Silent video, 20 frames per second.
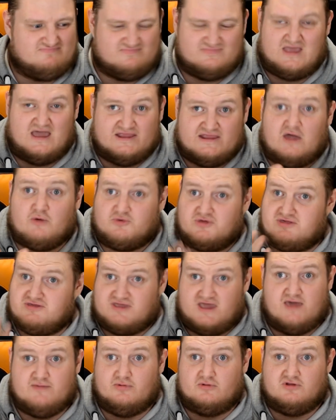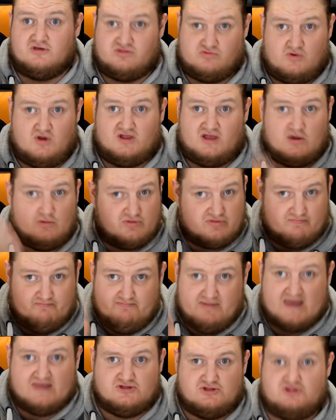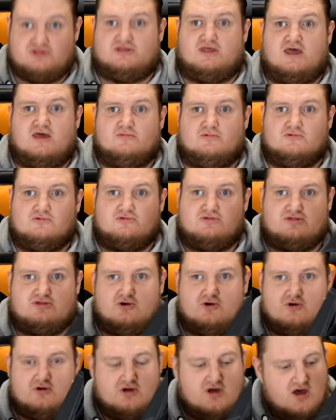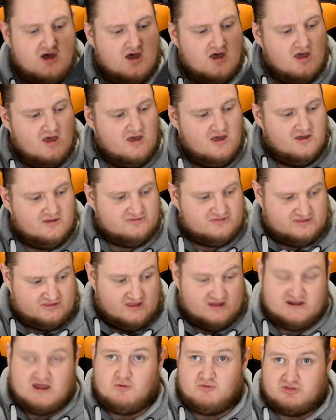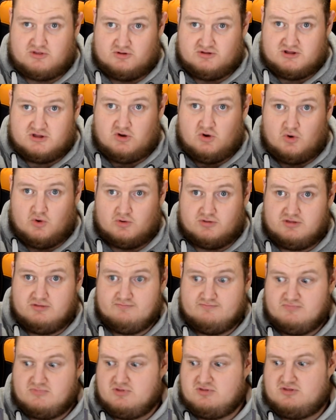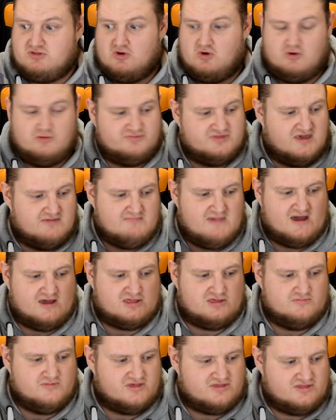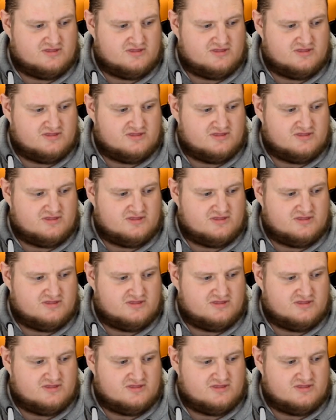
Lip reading: And that was stable as well, that was bench stable, so, and that was on the code. So the Maximus